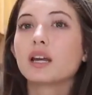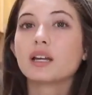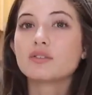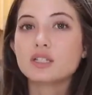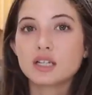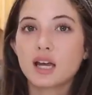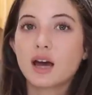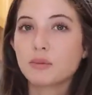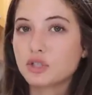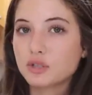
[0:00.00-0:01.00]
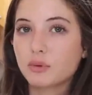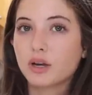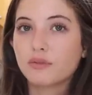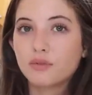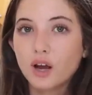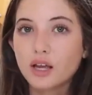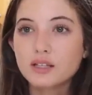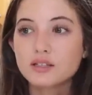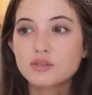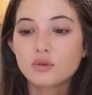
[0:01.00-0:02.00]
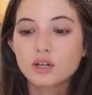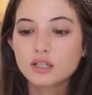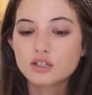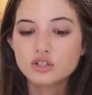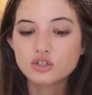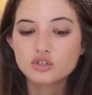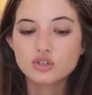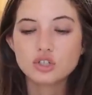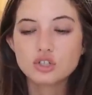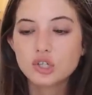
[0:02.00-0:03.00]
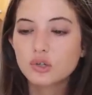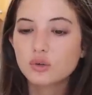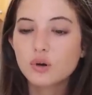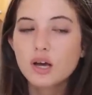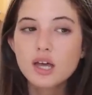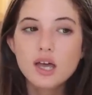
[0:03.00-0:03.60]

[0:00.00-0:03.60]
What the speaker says: And I've seen it happen to my friends who are in this industry too.